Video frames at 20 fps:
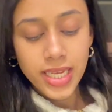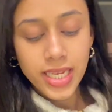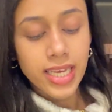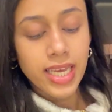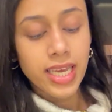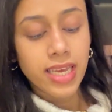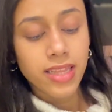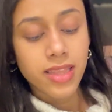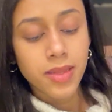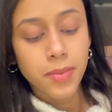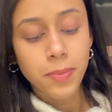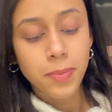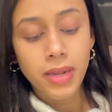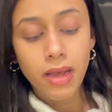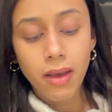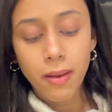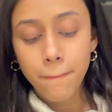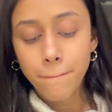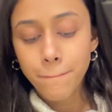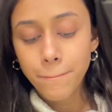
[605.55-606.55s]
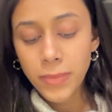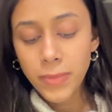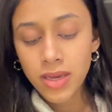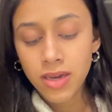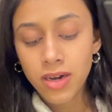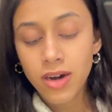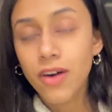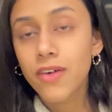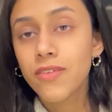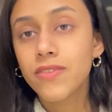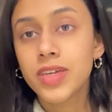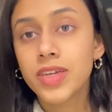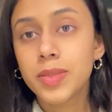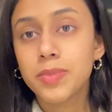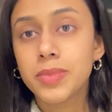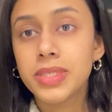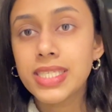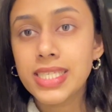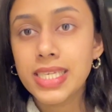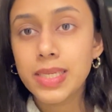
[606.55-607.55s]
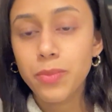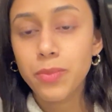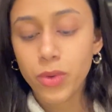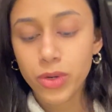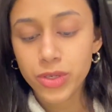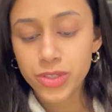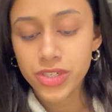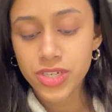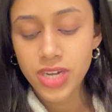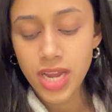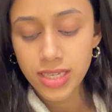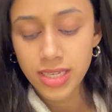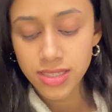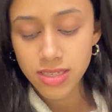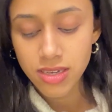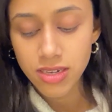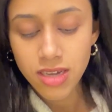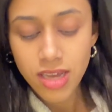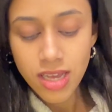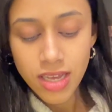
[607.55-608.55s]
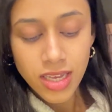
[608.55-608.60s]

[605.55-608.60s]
taking the plum vitamin C moisturizer.